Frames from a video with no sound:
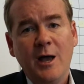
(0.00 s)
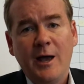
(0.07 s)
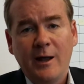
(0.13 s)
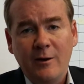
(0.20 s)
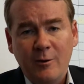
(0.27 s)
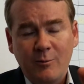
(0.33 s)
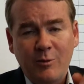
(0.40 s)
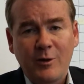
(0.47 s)

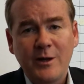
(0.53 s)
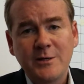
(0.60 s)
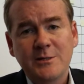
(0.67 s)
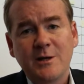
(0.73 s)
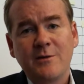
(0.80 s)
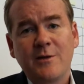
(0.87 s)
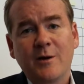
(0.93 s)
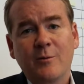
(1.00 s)
And the
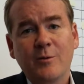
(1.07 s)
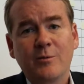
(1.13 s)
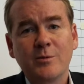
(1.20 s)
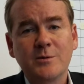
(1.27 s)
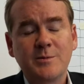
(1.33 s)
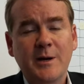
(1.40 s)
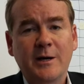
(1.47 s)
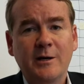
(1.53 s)
place, I think, with
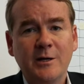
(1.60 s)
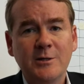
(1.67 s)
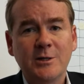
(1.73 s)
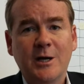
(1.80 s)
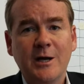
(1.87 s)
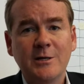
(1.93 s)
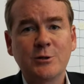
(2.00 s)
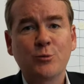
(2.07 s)
respect to
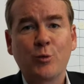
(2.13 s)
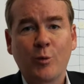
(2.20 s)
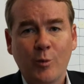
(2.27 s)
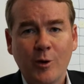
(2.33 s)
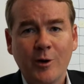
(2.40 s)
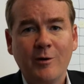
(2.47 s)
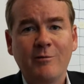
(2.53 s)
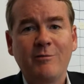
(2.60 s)
education where
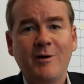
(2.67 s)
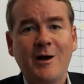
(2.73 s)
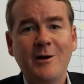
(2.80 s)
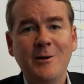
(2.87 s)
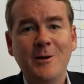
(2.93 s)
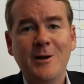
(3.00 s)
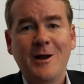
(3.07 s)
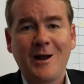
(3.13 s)
we're going to
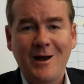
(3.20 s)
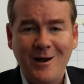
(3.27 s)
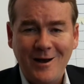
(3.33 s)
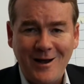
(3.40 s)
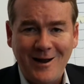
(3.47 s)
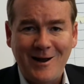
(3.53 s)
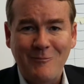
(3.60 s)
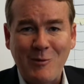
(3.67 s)
find it,
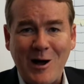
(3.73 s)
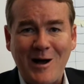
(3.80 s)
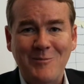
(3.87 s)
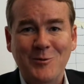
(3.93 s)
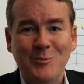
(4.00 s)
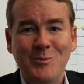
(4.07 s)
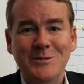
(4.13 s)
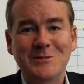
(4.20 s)
and I'm
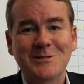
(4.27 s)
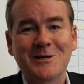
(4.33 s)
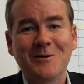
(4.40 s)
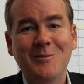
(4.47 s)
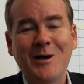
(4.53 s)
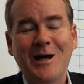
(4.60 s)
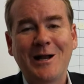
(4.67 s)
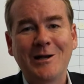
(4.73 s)
optimistic
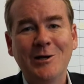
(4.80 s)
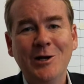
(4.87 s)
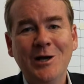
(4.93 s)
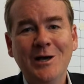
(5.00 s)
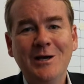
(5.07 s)
about it,